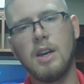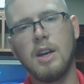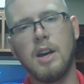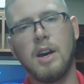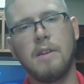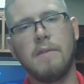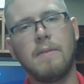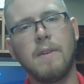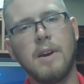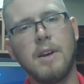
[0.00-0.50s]

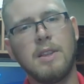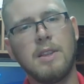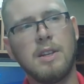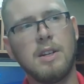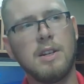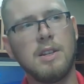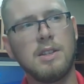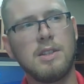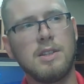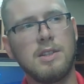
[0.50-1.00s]
I find that
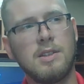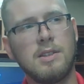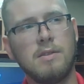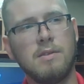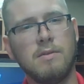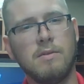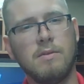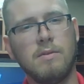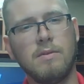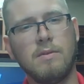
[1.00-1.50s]
it's
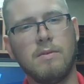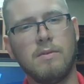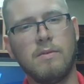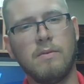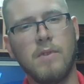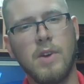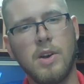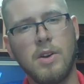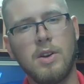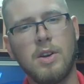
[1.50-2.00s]

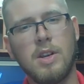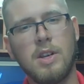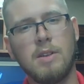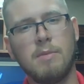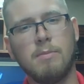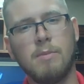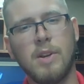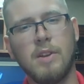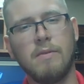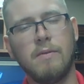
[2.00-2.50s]
very
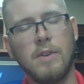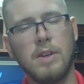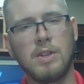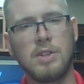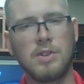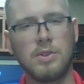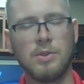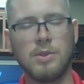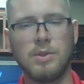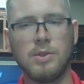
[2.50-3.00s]

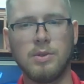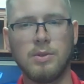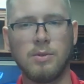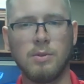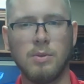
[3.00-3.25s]
beneficial